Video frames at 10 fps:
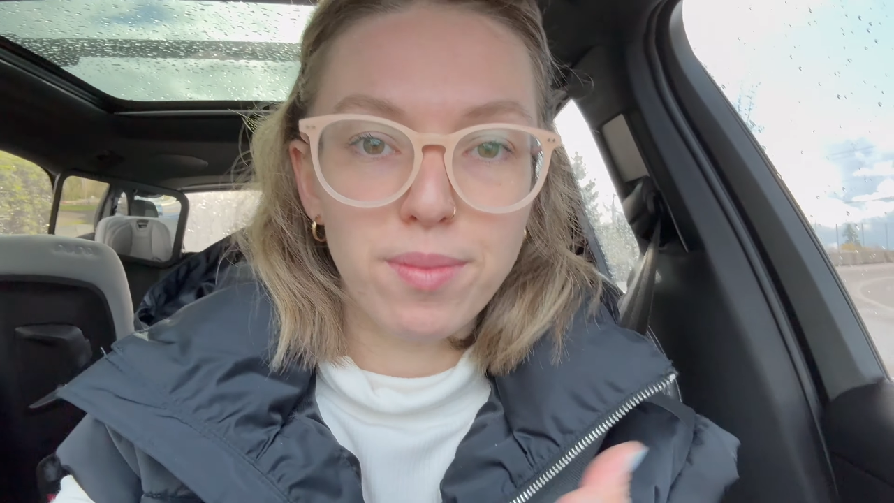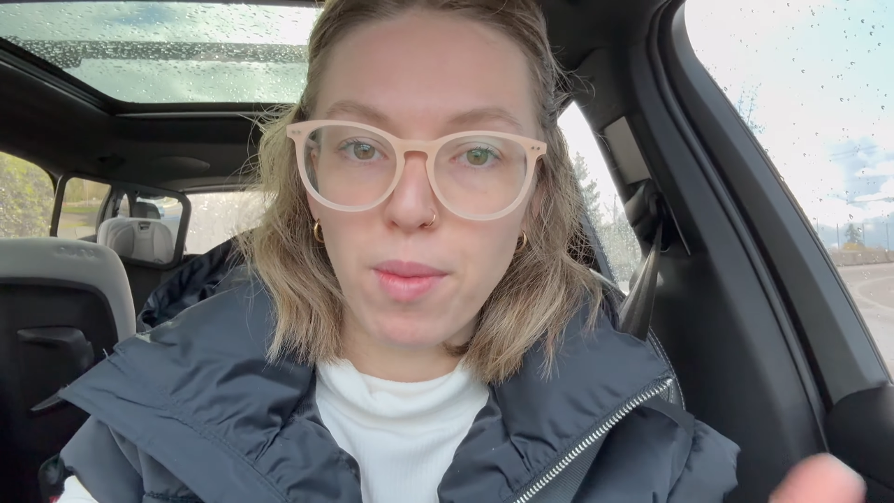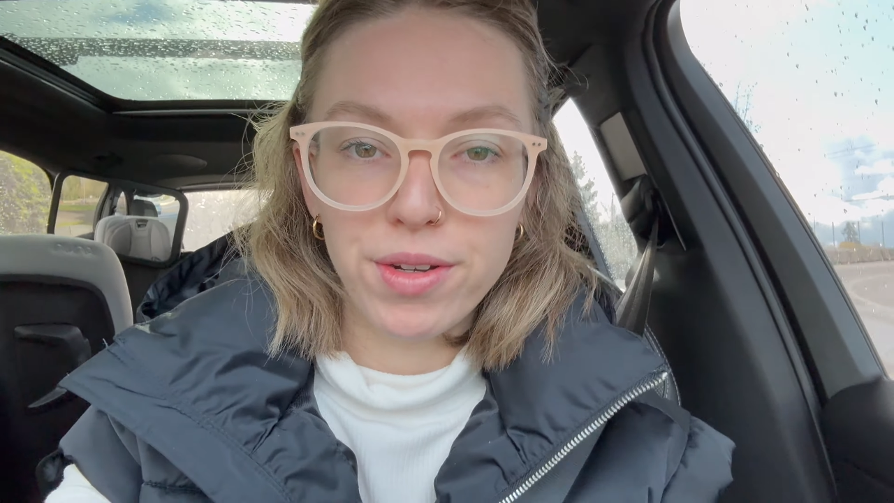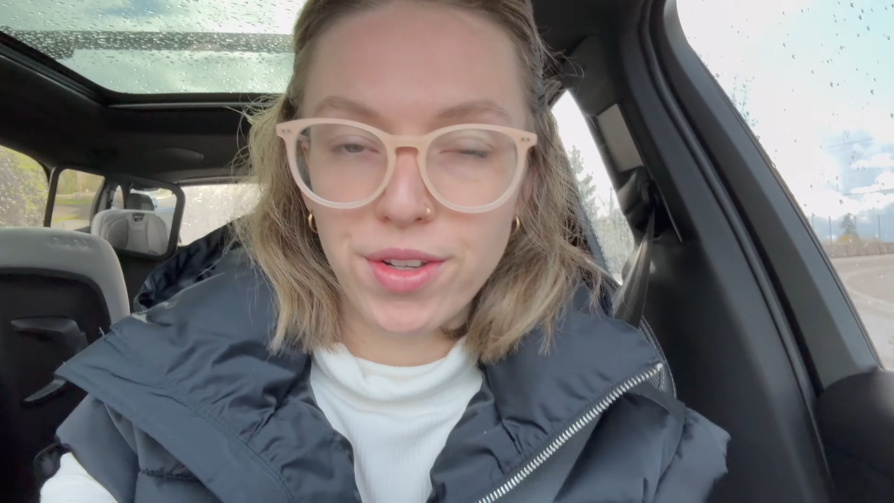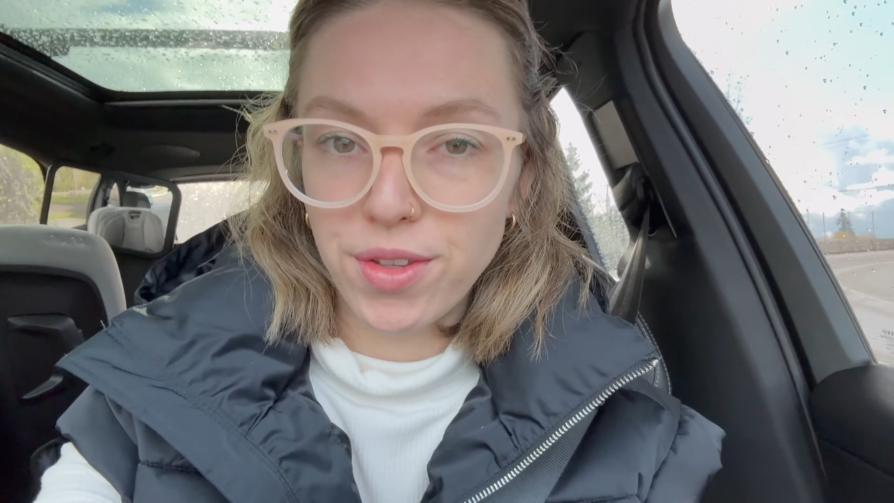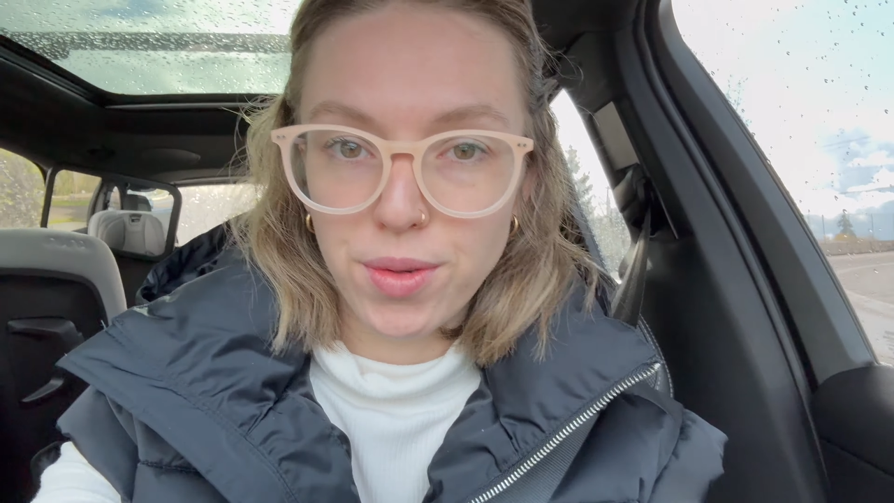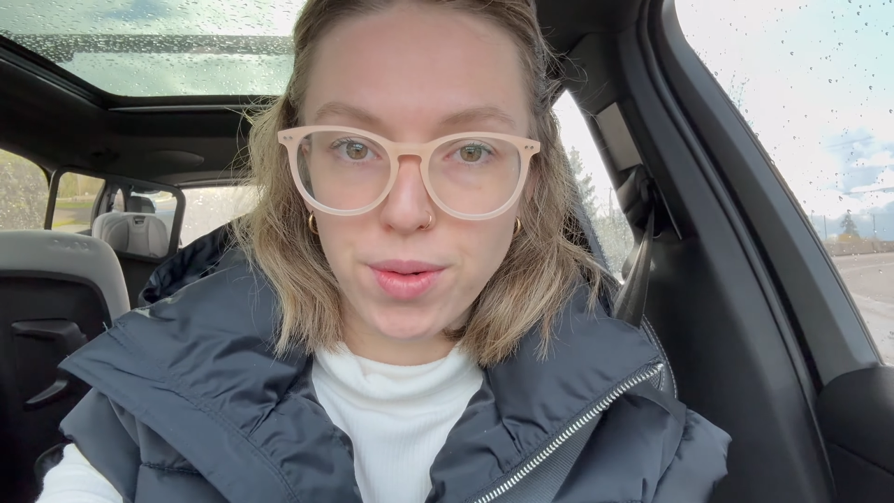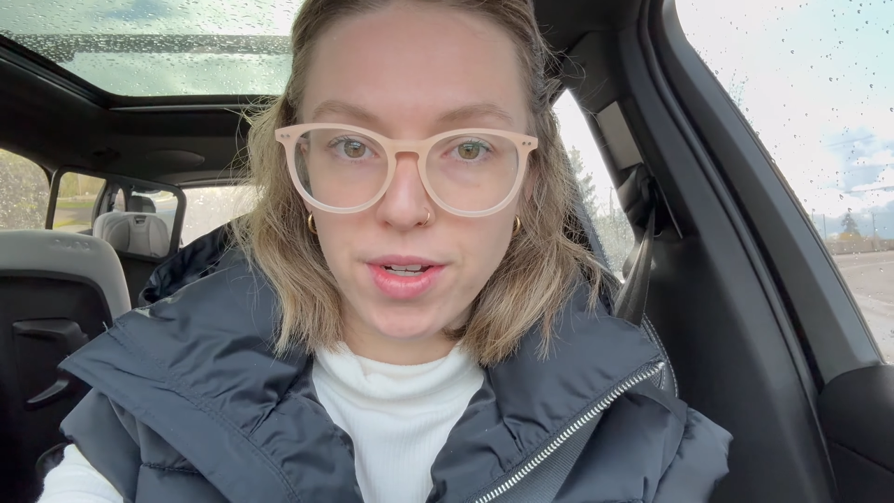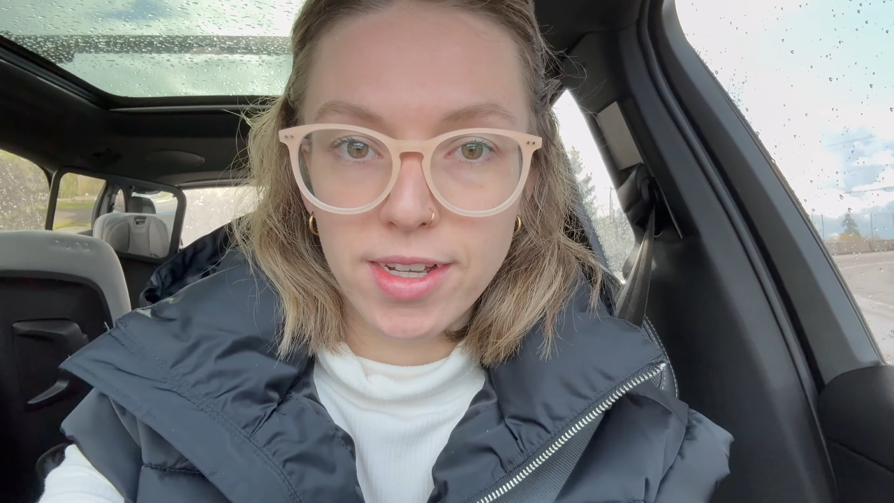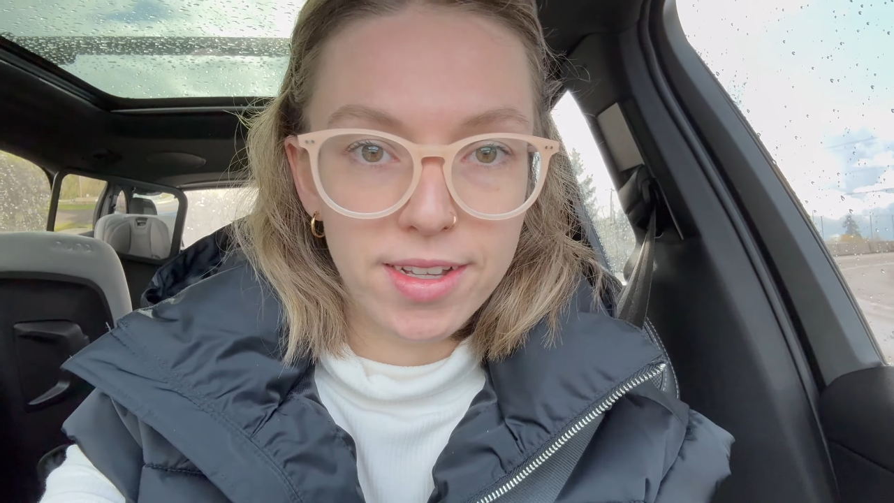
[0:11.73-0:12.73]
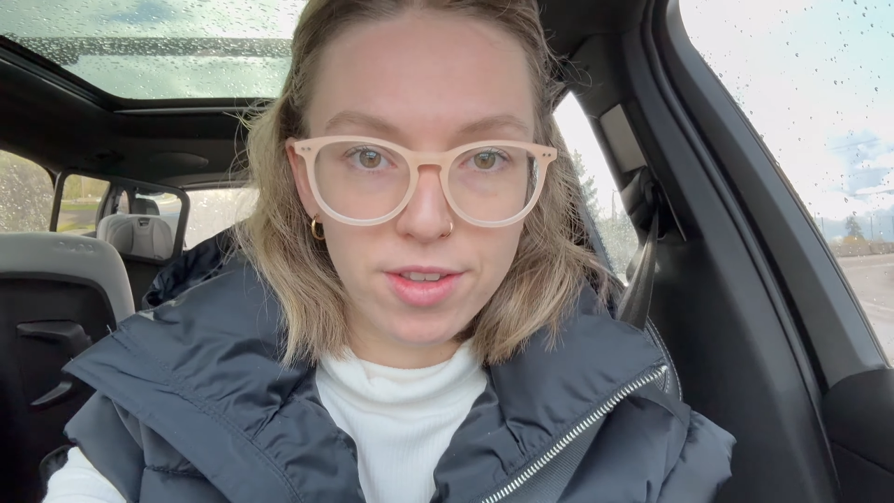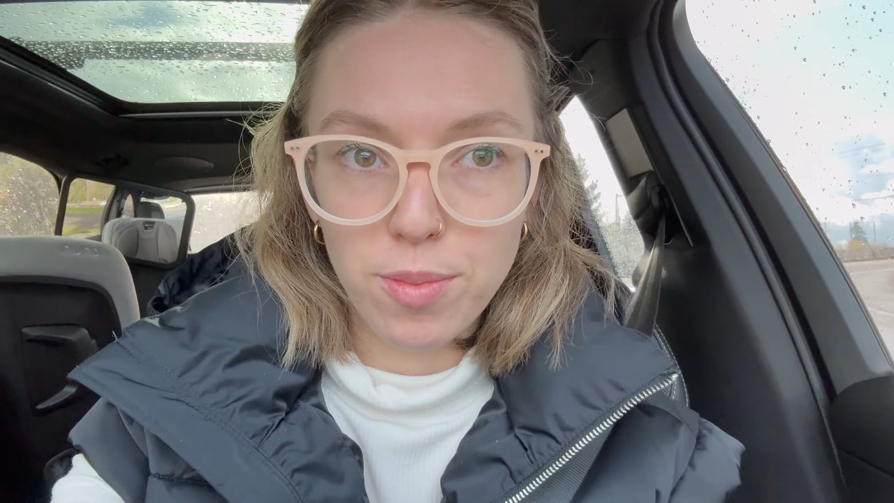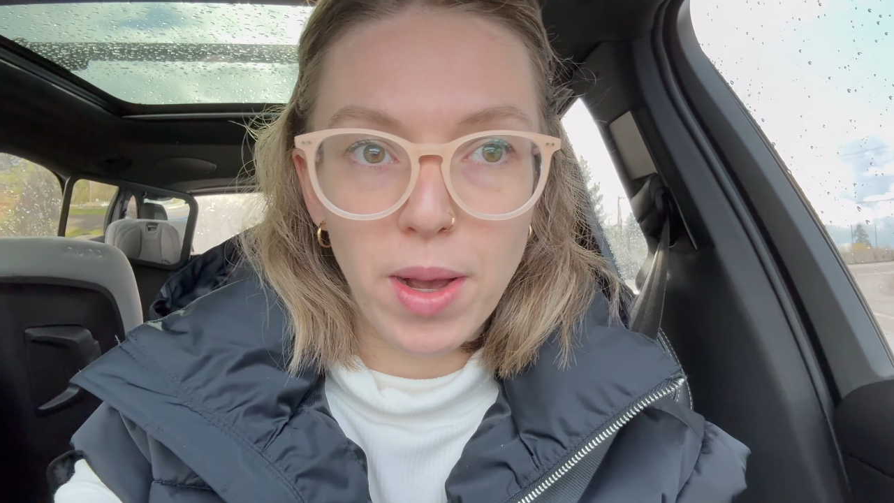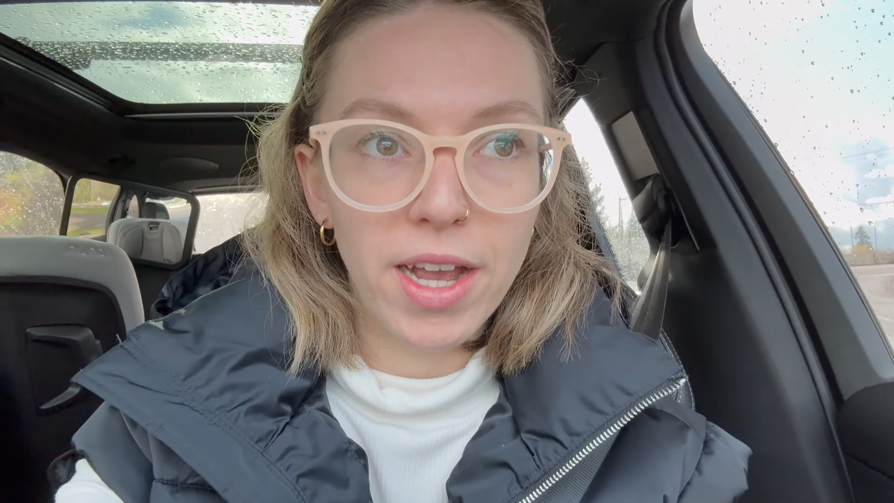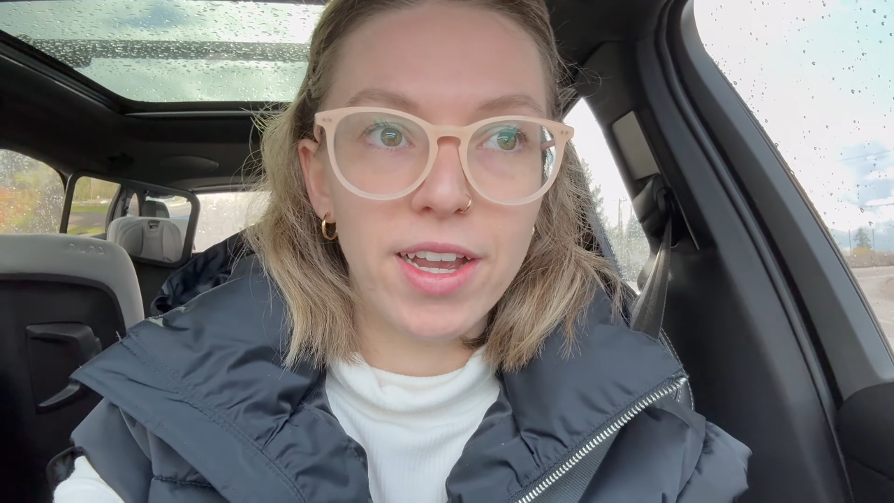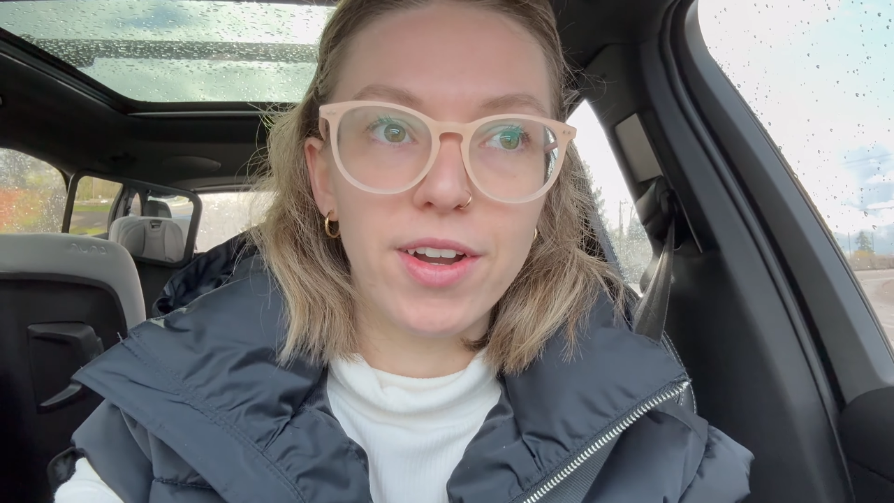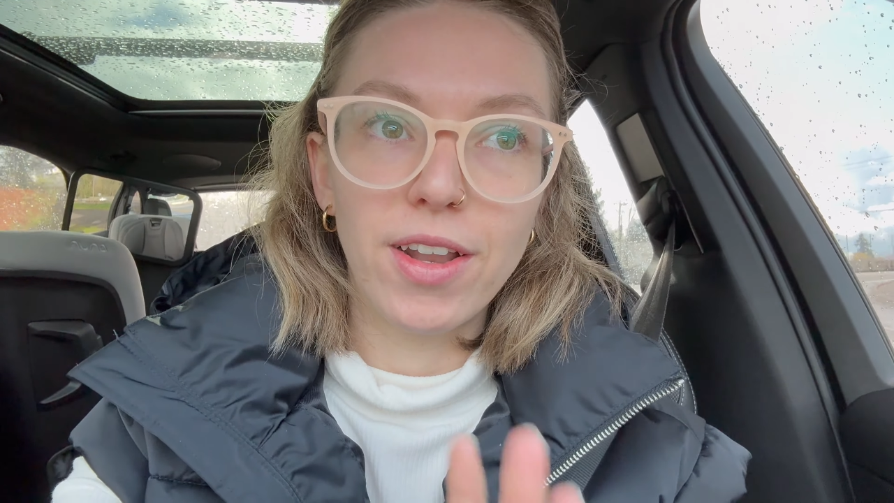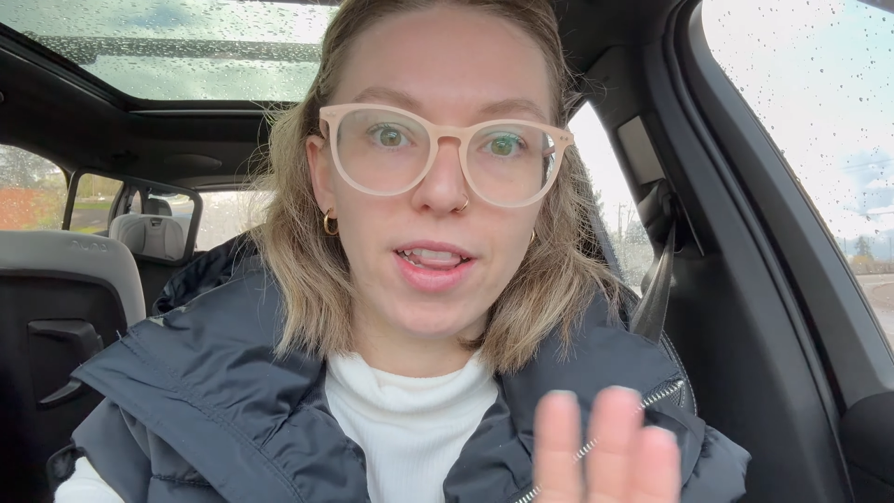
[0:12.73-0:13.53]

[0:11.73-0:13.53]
Montessori inspired